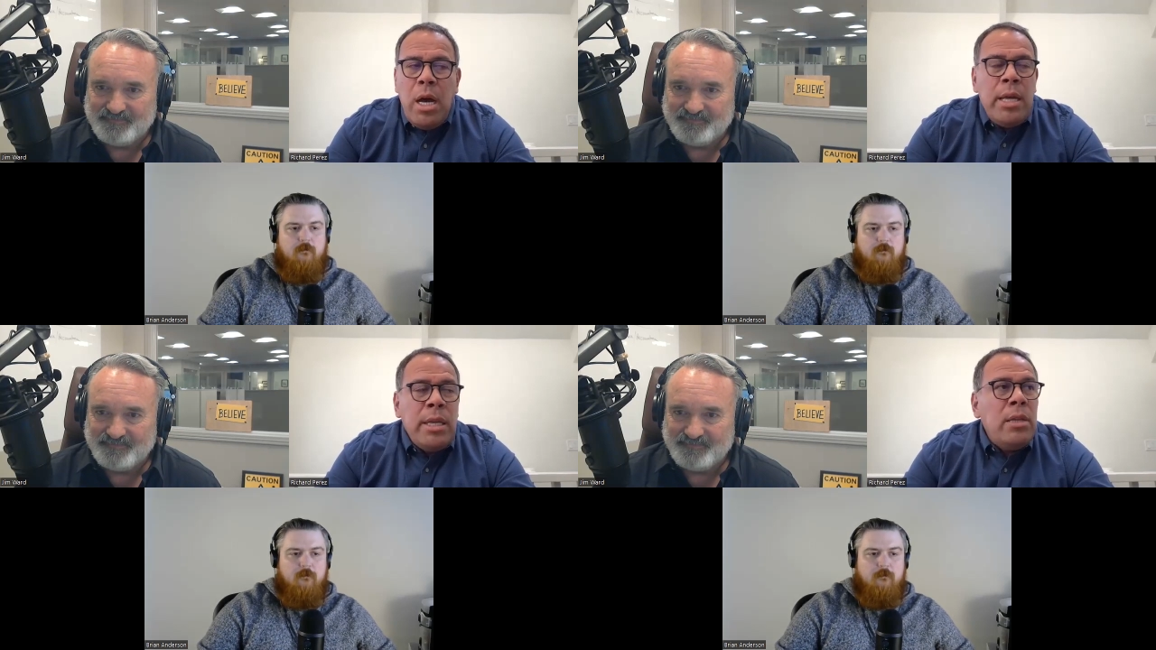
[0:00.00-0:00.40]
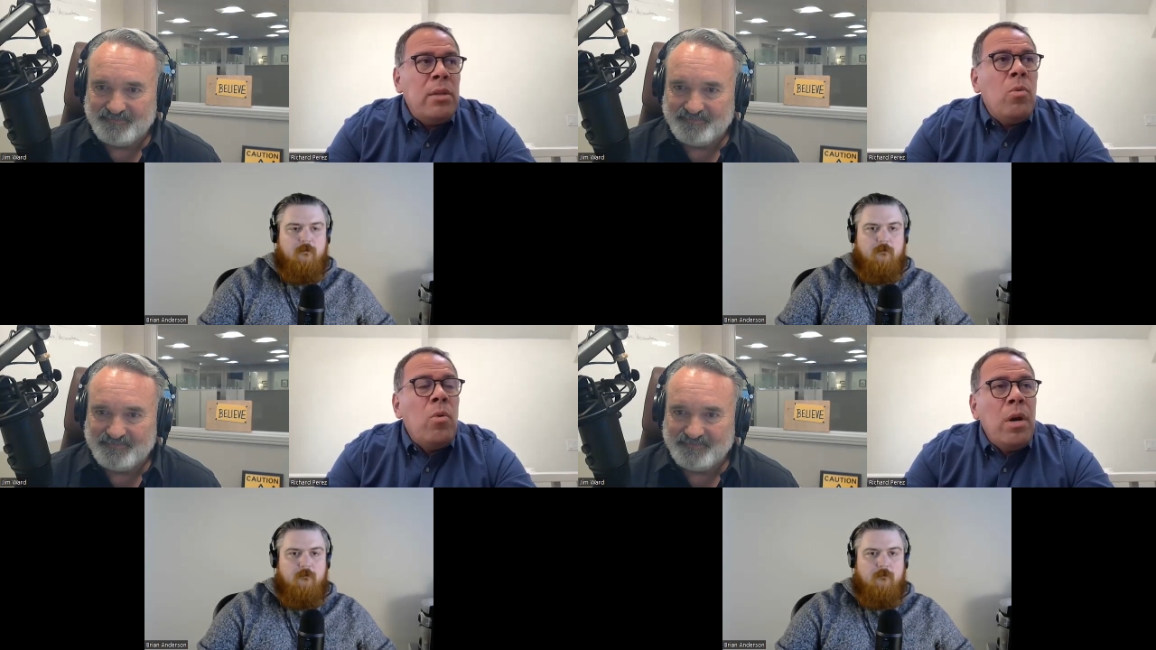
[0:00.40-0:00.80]
Speaker 1: I think
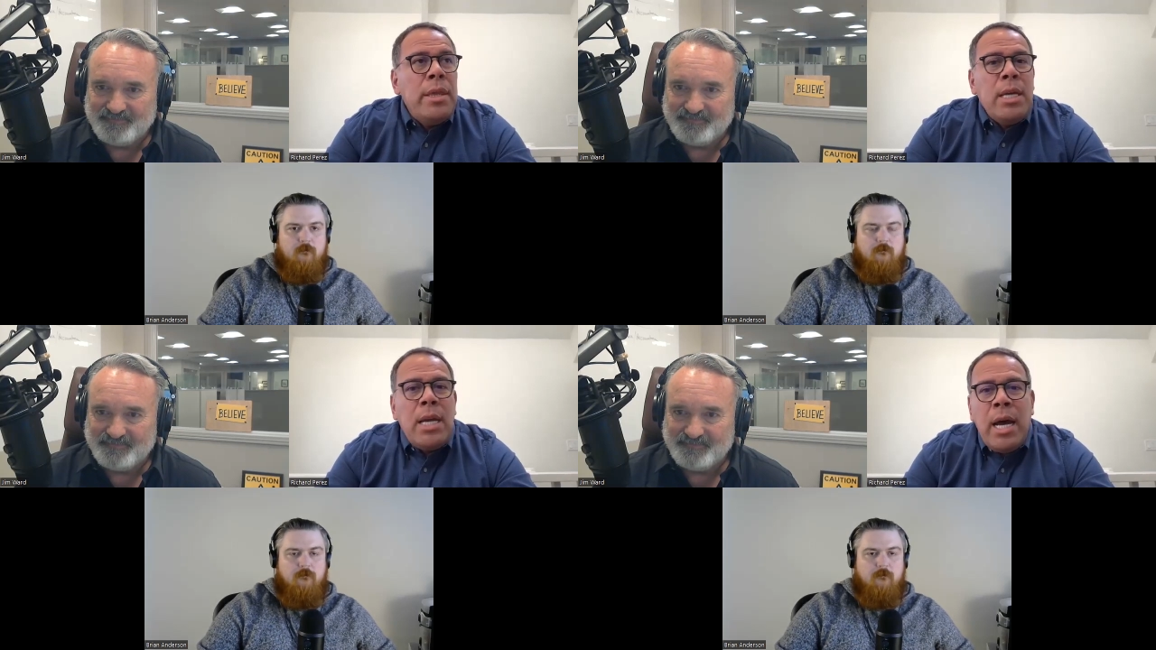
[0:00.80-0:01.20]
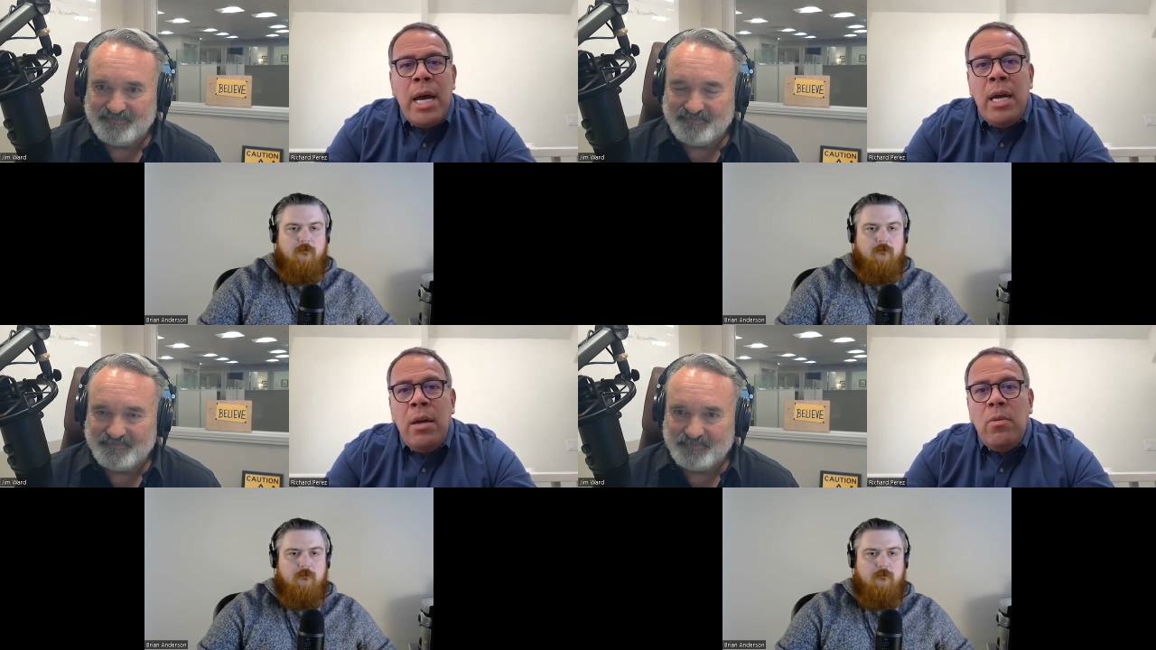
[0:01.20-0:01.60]
the one that
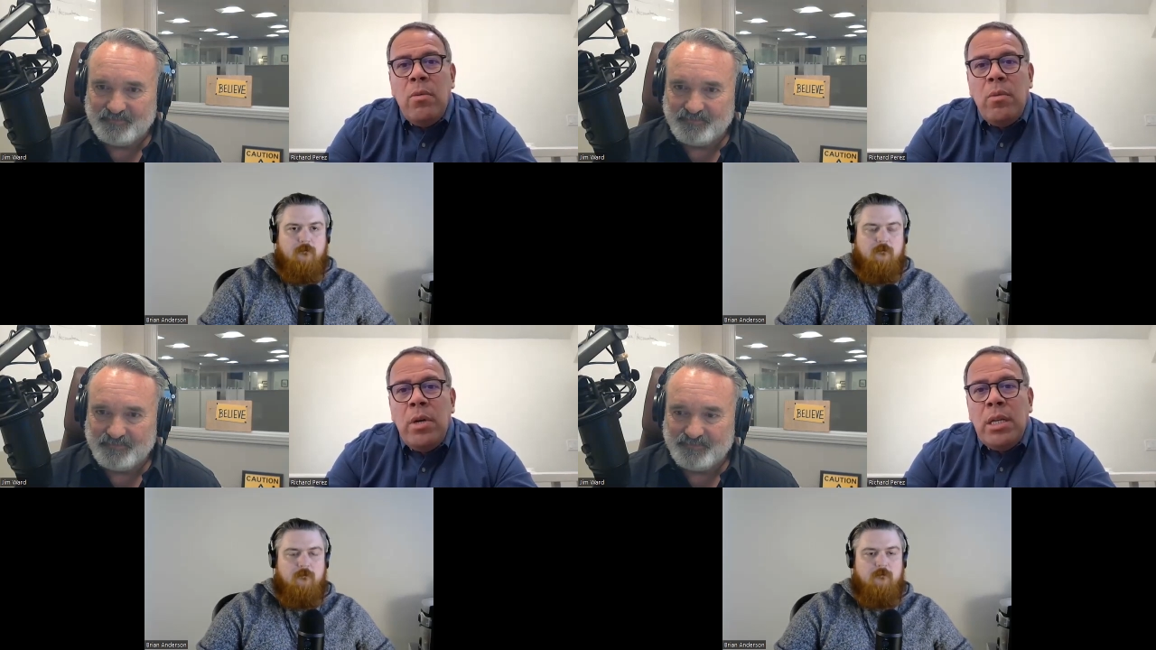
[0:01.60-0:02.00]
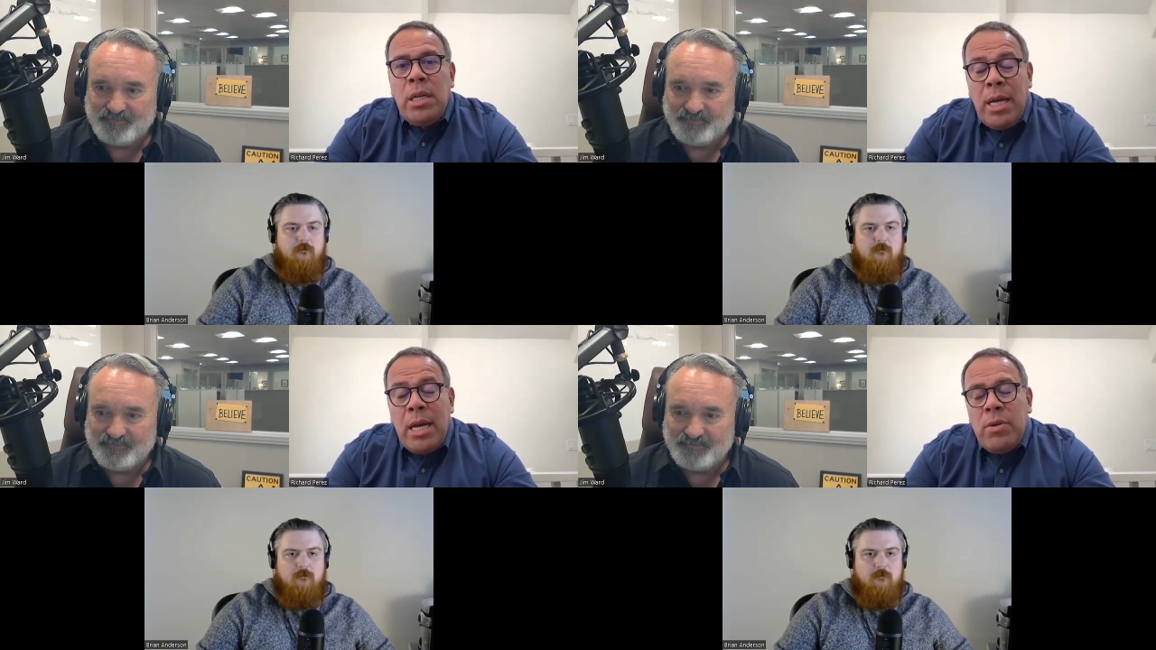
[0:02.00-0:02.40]
I really
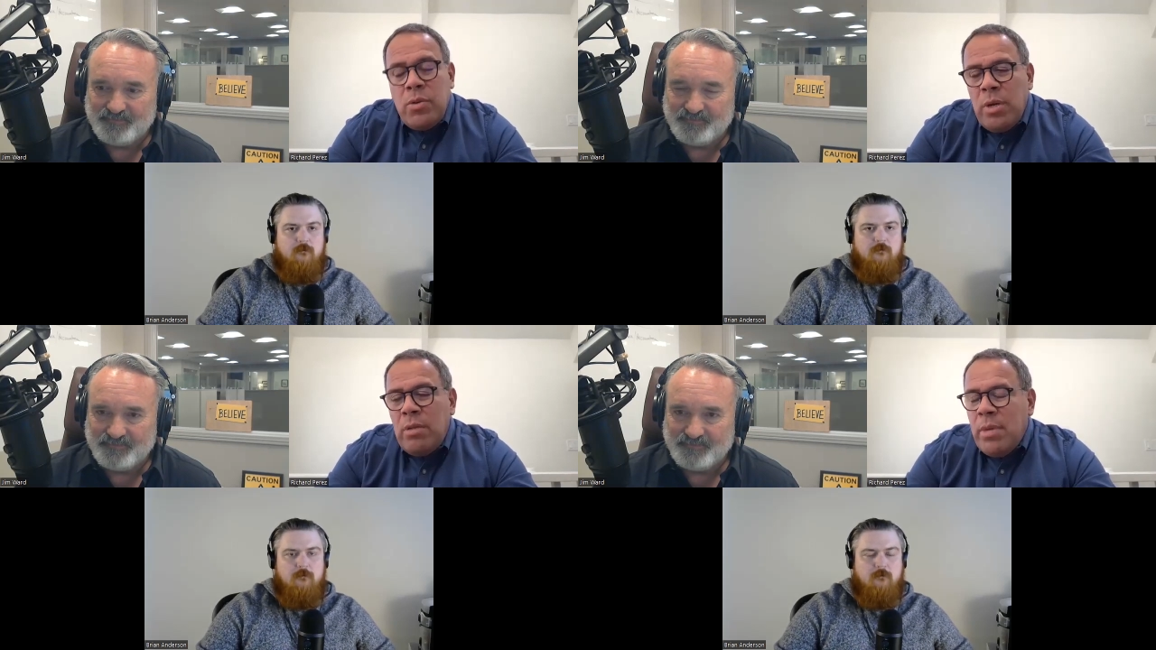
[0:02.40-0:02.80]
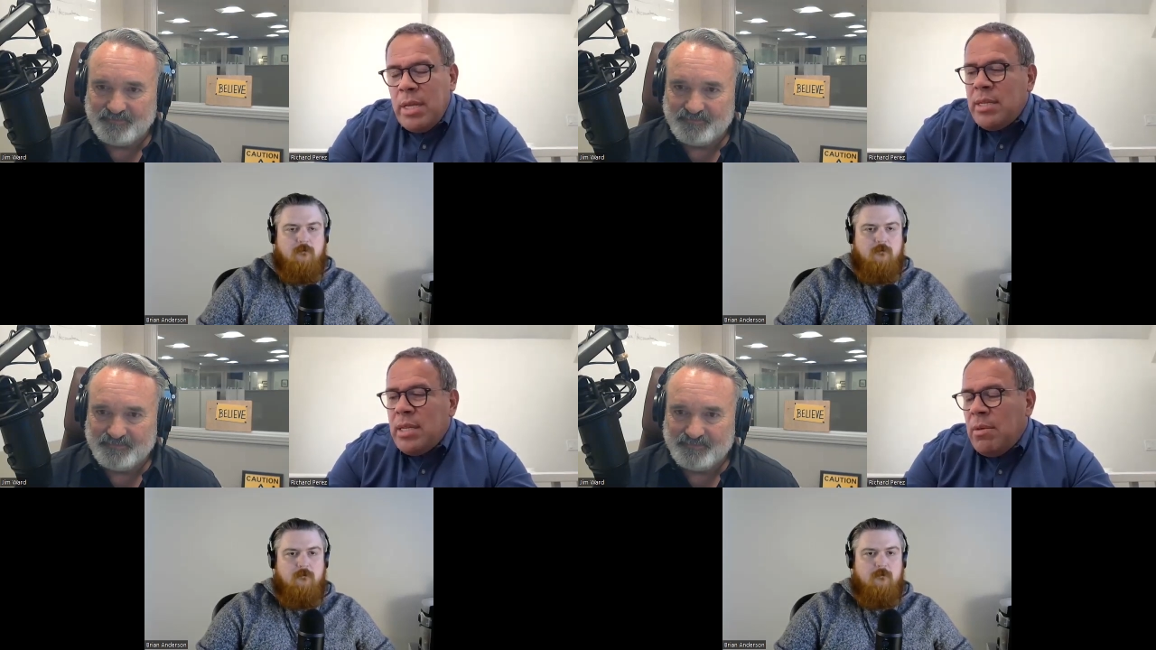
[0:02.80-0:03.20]
like was written by
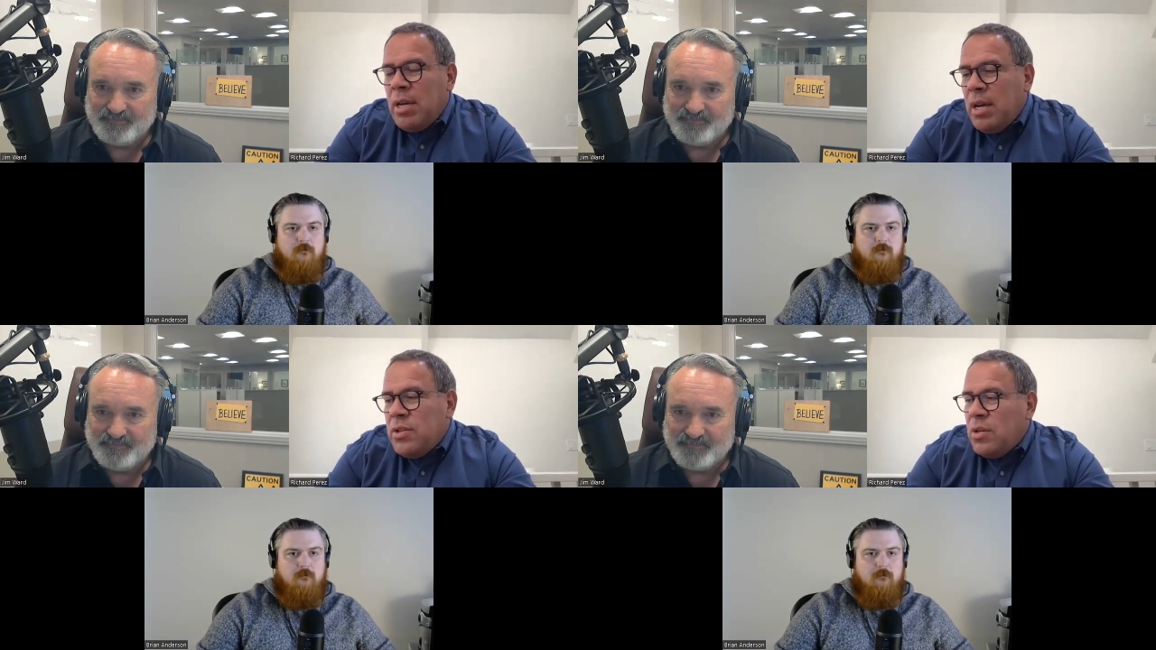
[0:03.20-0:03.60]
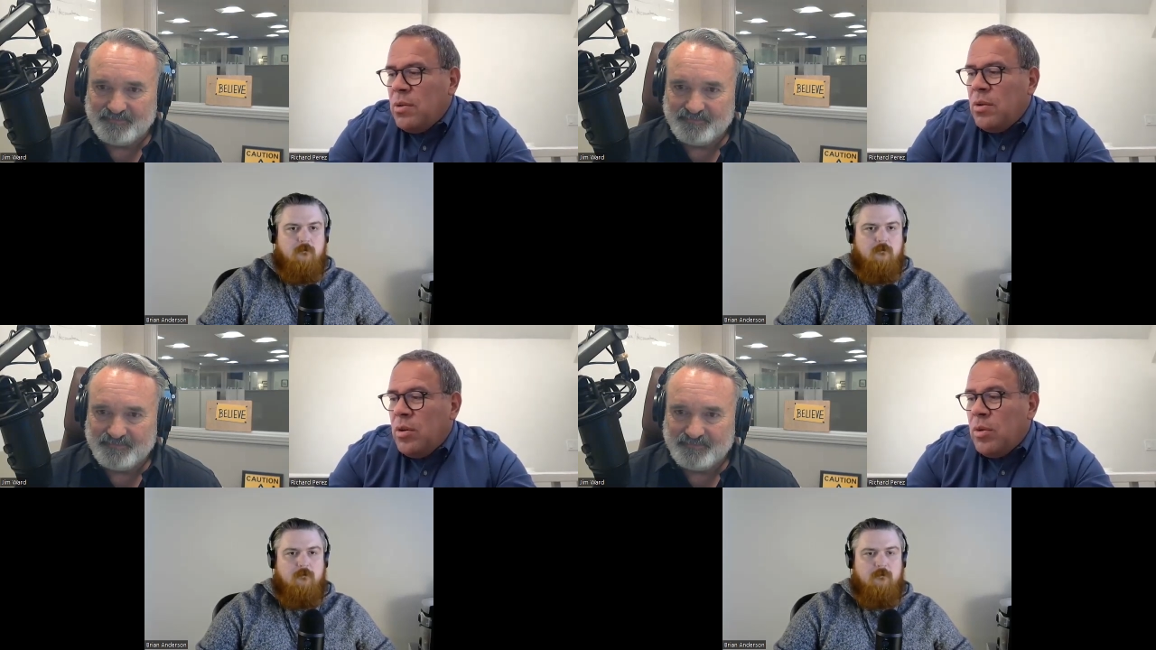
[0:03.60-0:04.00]
the same guys
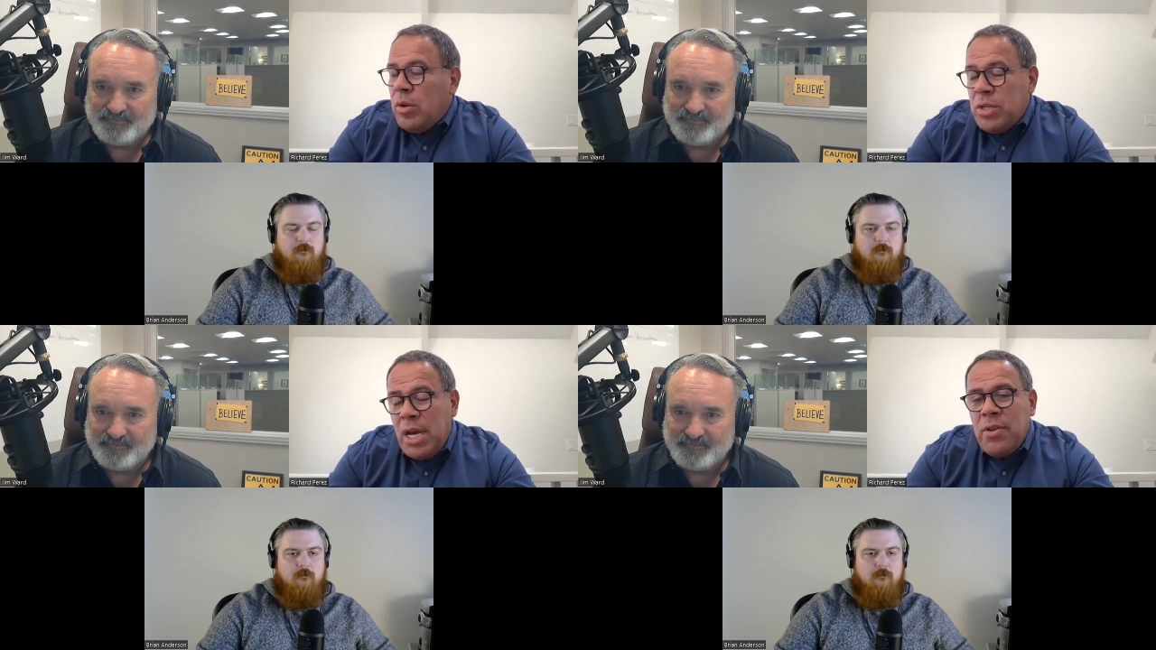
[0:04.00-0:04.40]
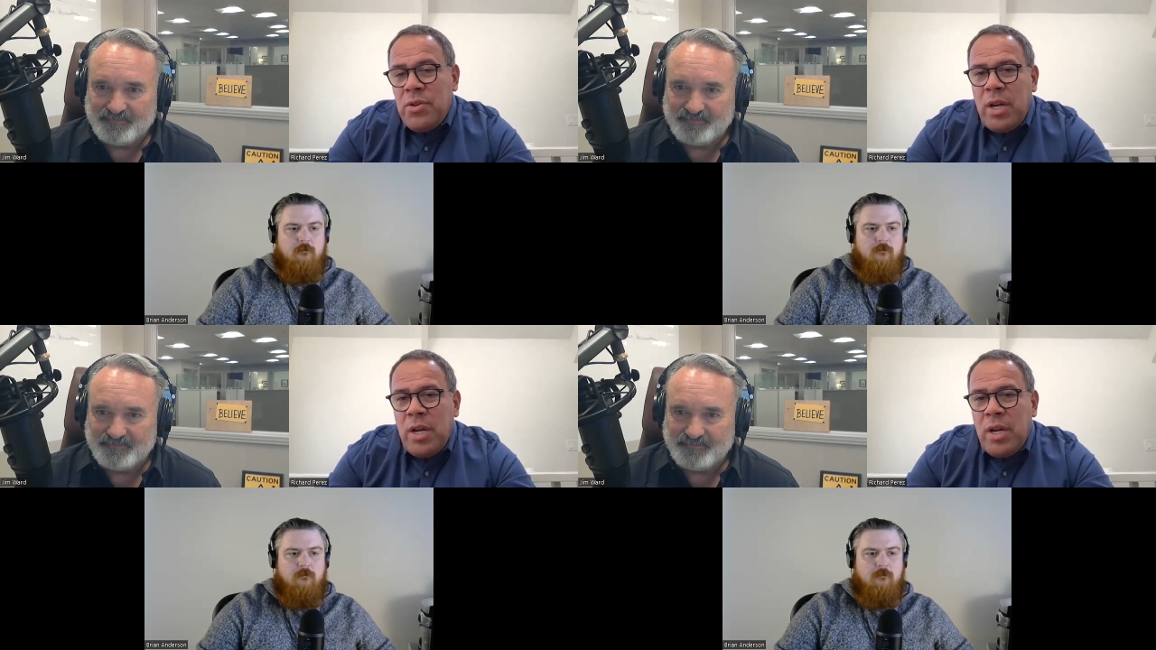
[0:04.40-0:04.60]
who who wrote Challenger.